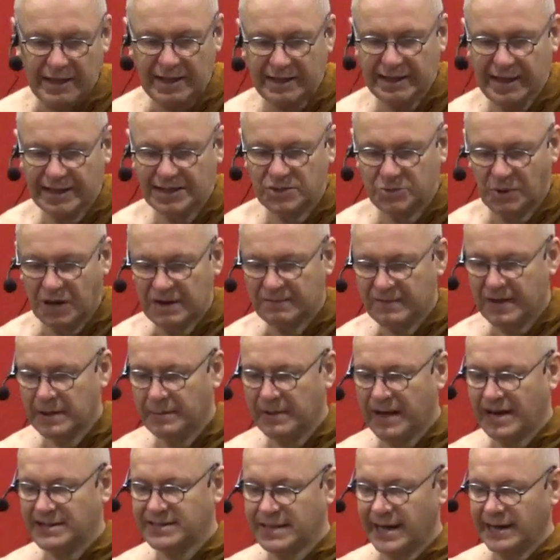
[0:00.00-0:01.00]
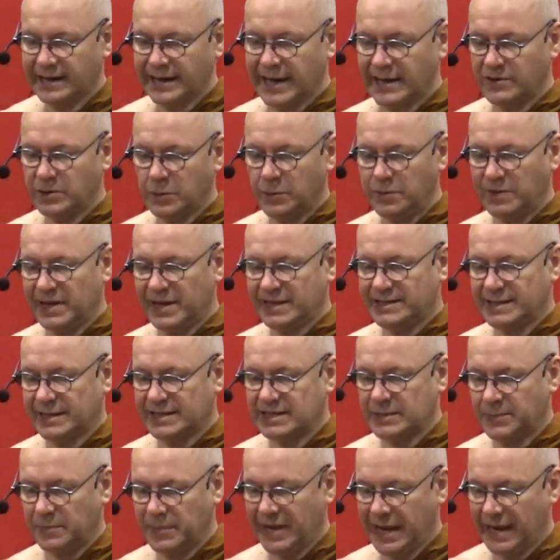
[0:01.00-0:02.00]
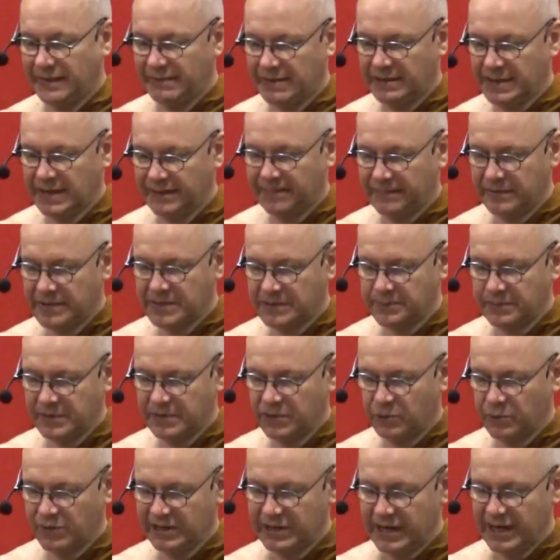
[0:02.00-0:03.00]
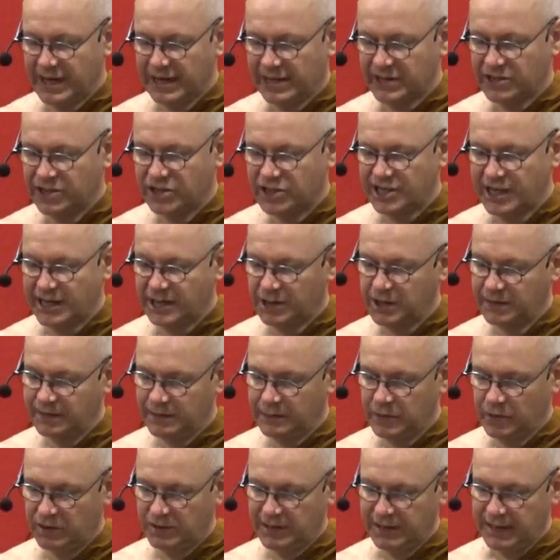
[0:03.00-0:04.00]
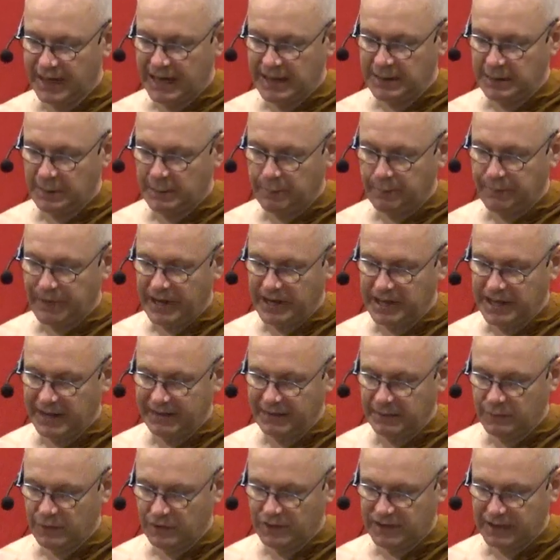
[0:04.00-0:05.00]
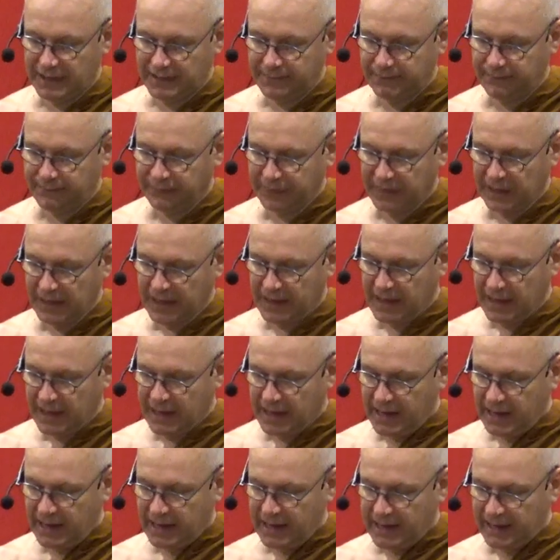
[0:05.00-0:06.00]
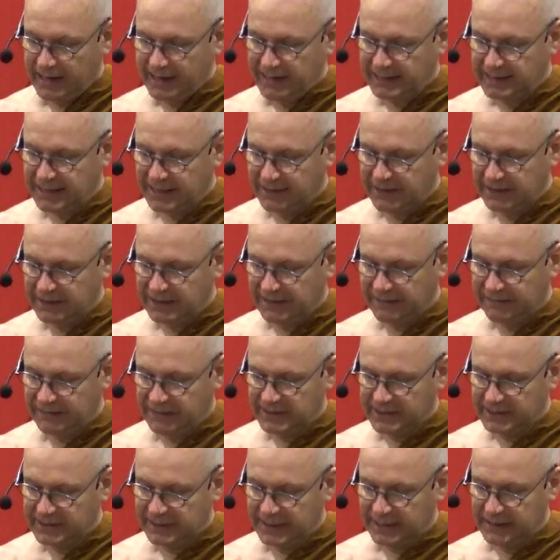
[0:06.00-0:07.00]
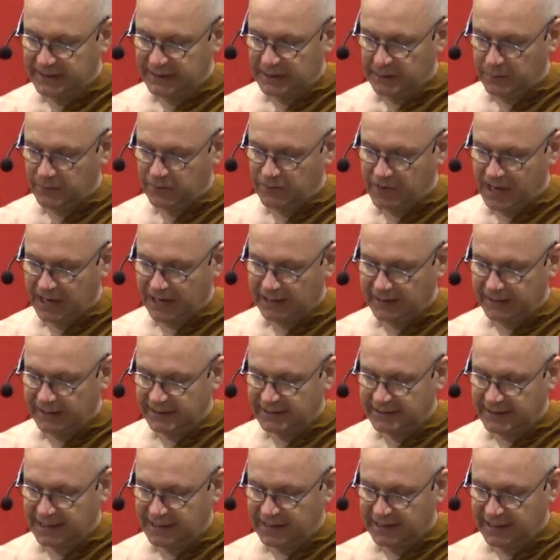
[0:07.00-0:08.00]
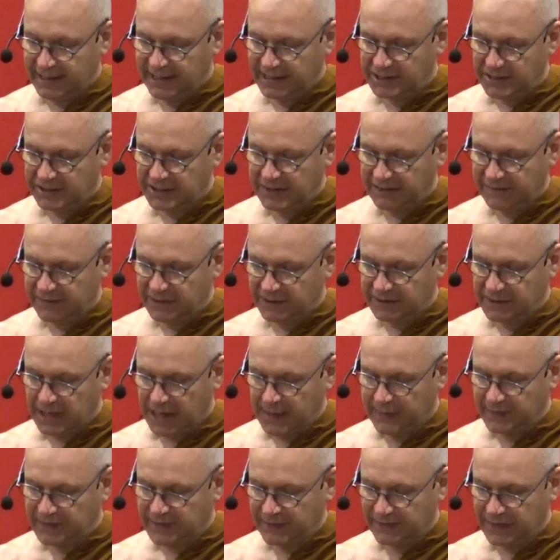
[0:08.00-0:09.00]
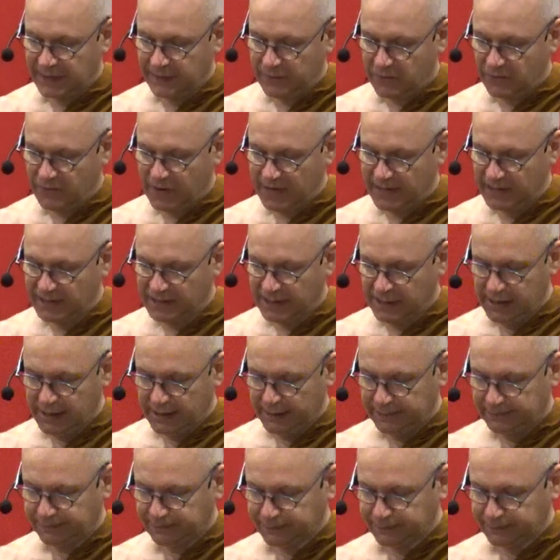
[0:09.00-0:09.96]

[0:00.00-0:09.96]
Next one, Venerable Ajahn, can you please explain the difference between Chaito Vimutti and Panya Vimutti? Uh, is there a difference in the practice that leads to different types of liberation?